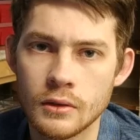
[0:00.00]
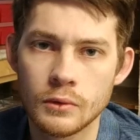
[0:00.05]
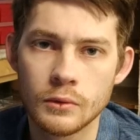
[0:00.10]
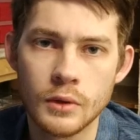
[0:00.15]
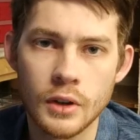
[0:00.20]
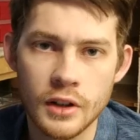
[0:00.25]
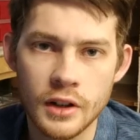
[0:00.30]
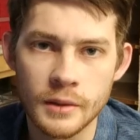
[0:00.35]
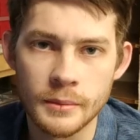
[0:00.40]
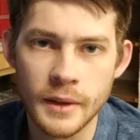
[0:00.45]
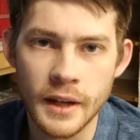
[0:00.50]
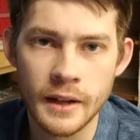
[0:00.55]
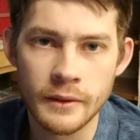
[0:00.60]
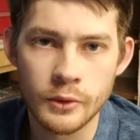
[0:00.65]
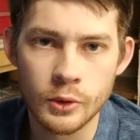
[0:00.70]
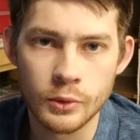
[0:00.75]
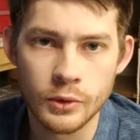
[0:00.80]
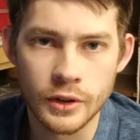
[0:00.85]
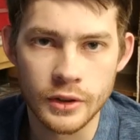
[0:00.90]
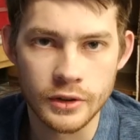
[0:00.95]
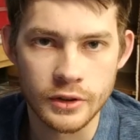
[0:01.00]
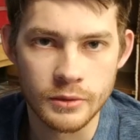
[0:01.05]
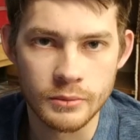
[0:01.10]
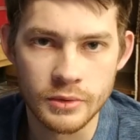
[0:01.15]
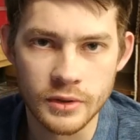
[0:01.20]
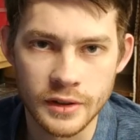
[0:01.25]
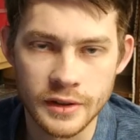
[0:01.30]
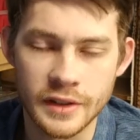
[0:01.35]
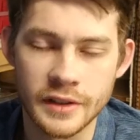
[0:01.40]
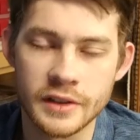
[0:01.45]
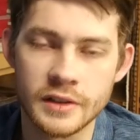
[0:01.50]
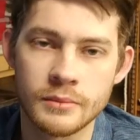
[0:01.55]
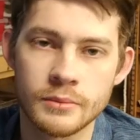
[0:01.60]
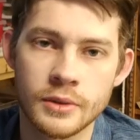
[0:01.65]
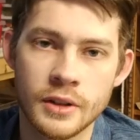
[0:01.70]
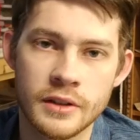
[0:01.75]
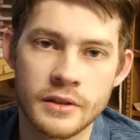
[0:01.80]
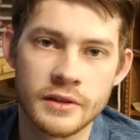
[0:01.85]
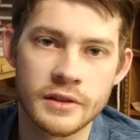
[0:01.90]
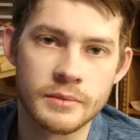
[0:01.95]
Welcome everyone to Brick System
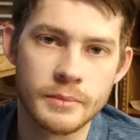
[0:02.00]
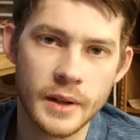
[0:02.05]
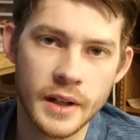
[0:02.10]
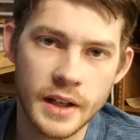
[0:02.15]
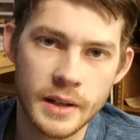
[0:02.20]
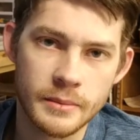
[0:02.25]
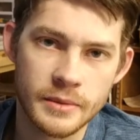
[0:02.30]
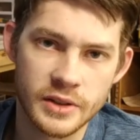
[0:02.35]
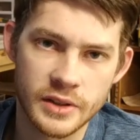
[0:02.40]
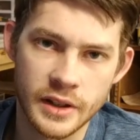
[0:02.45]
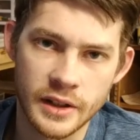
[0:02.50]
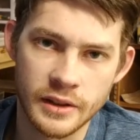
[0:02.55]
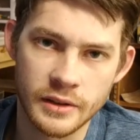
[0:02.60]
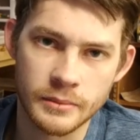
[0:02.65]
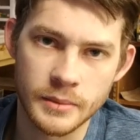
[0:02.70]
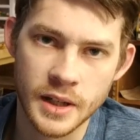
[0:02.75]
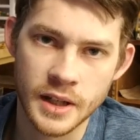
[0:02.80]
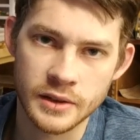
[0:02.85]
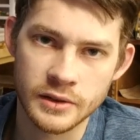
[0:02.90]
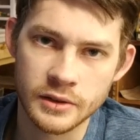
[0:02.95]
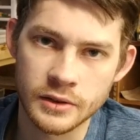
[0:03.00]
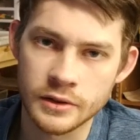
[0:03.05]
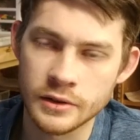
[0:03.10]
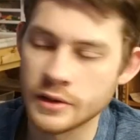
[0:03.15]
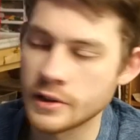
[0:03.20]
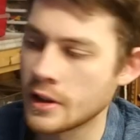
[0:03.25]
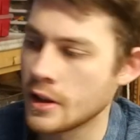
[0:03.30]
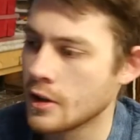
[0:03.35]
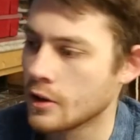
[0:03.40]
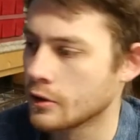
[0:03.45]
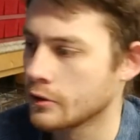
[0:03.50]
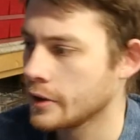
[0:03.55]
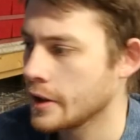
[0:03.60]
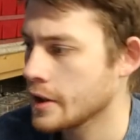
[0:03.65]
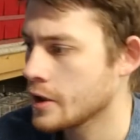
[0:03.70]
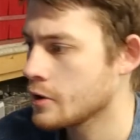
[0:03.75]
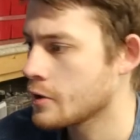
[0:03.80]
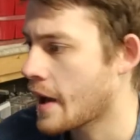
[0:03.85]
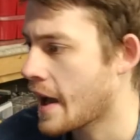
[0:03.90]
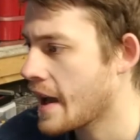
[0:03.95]
Brothers. My name is Nathan Masters.
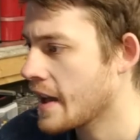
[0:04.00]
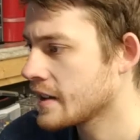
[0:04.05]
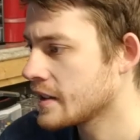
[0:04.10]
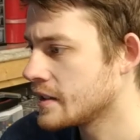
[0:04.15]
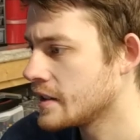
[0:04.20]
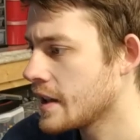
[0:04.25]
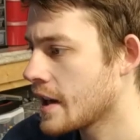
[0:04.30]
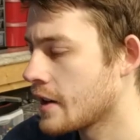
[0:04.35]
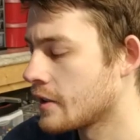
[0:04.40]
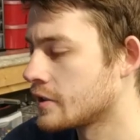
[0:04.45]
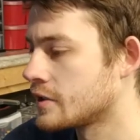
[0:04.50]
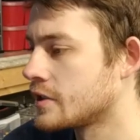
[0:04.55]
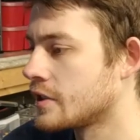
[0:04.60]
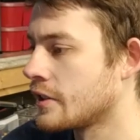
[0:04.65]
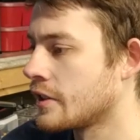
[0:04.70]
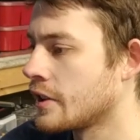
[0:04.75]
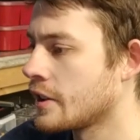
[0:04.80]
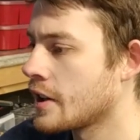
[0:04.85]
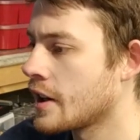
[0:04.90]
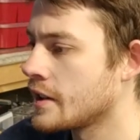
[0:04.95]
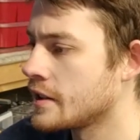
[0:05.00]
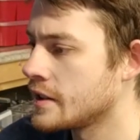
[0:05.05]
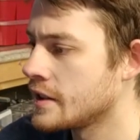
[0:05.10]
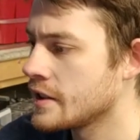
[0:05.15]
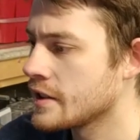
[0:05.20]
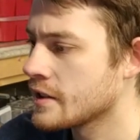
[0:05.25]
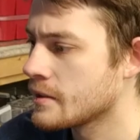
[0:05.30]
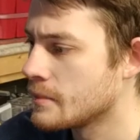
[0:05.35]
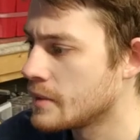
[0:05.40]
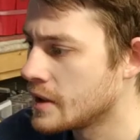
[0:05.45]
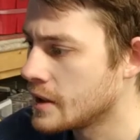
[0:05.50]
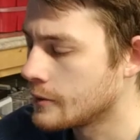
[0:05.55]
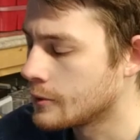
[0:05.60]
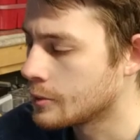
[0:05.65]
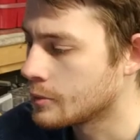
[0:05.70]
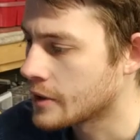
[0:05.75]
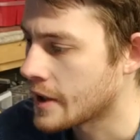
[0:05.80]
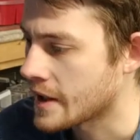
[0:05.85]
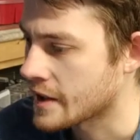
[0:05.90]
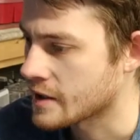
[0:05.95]
LEGO has announced their ideas
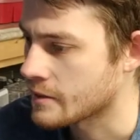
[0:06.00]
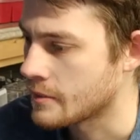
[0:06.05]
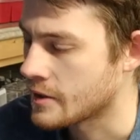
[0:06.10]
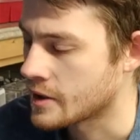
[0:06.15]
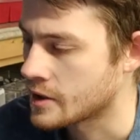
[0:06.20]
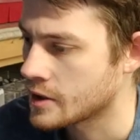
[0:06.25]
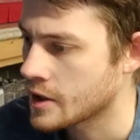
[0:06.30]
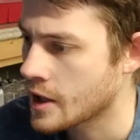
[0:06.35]
Medieval Blacksmith